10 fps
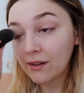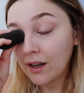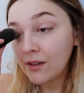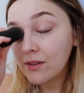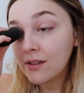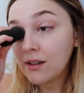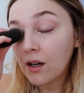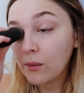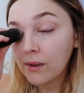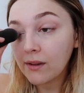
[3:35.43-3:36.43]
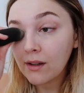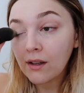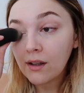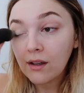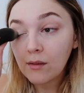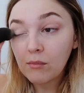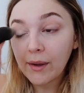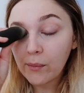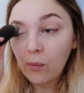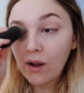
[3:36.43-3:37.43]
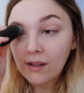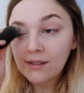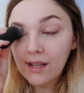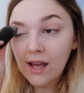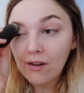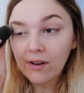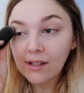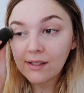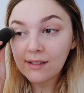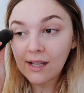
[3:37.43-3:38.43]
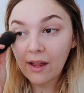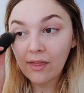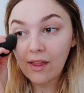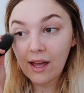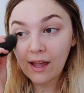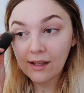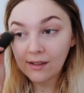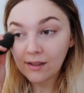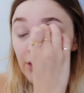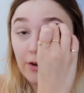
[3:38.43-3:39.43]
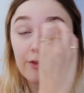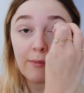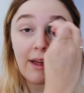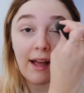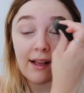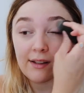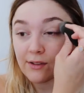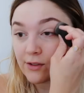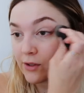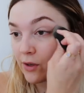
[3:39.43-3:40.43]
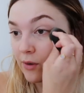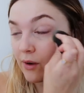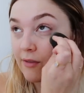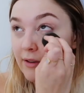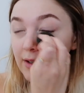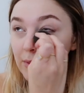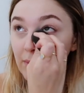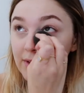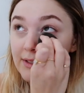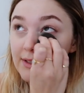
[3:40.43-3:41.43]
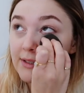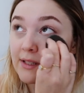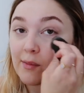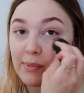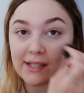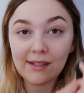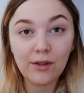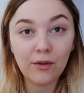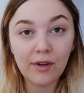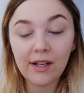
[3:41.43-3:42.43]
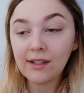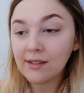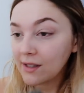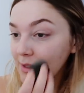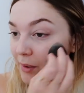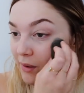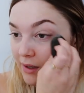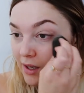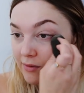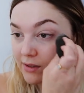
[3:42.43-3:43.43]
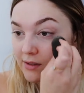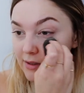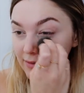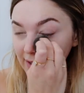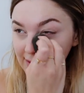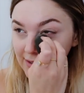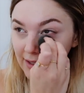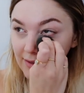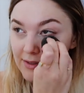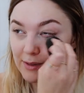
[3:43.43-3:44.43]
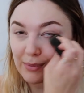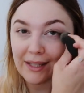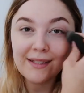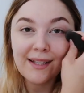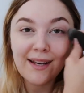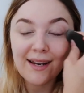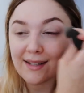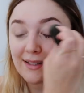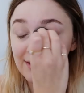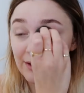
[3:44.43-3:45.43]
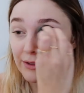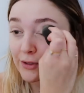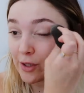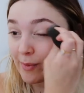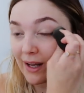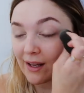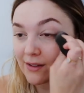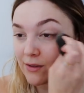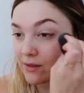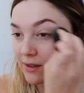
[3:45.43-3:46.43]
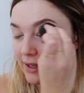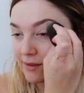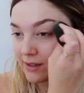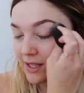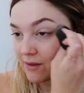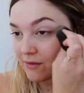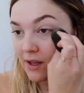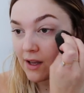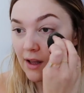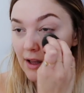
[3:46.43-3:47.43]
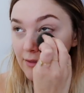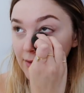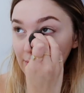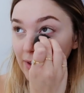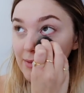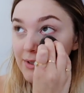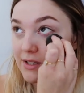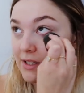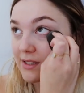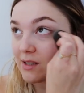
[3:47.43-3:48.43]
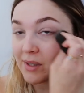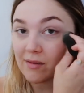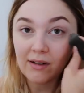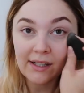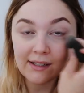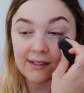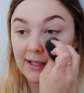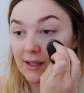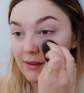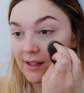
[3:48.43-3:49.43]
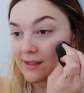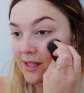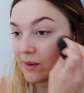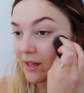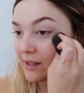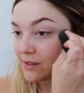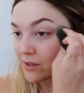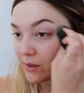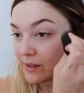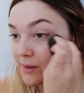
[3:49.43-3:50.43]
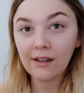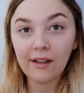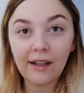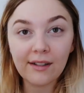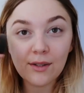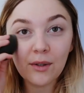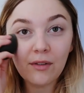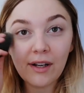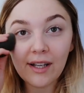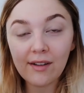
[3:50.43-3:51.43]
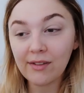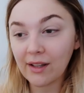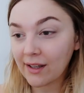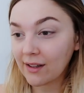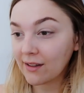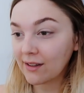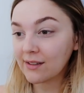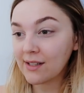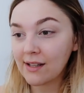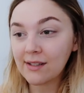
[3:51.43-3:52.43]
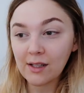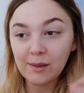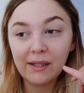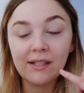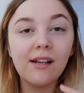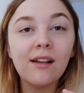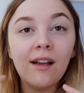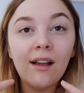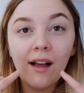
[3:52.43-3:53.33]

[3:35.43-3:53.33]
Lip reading: I'll kind of start with my worst areas and then go from there. So I feel like once the bits that you're really concerned about are covered, the rest kind of just blends in and it doesn't look too bad, and you can kind of leave a few blemishes and a bit of redness out. That's how I like to do it. Okay, so already I feel like I look 10 times better.